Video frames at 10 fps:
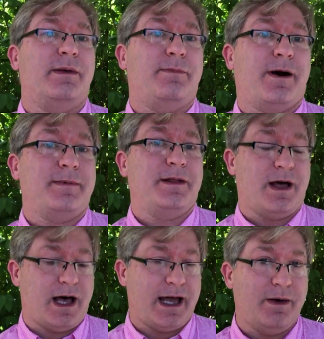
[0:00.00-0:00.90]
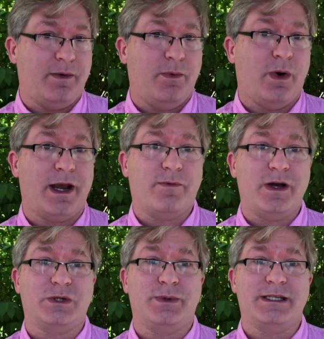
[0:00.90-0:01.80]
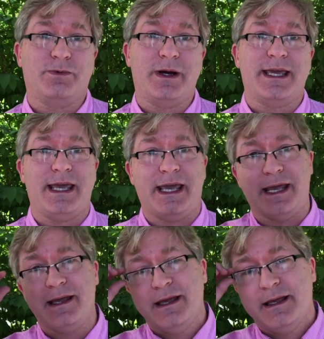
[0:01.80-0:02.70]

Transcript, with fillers: the Barbie line, one of which was Ricky,